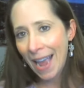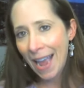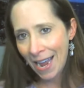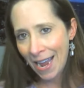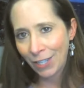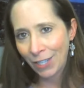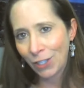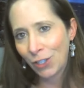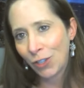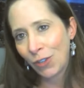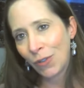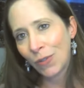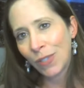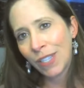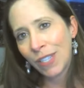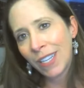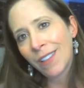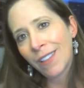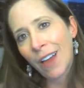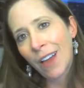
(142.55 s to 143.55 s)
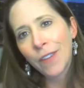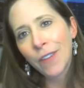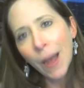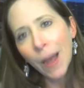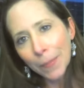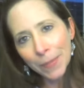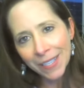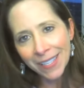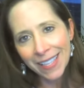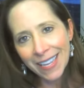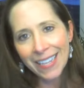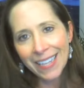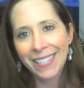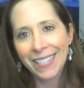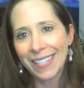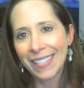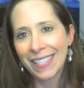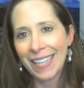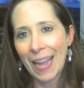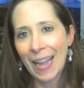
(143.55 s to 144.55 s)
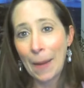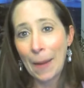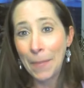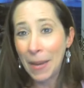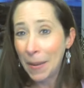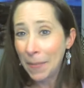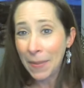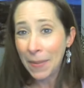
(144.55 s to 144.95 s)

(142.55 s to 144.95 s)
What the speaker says: and the plastic BPA.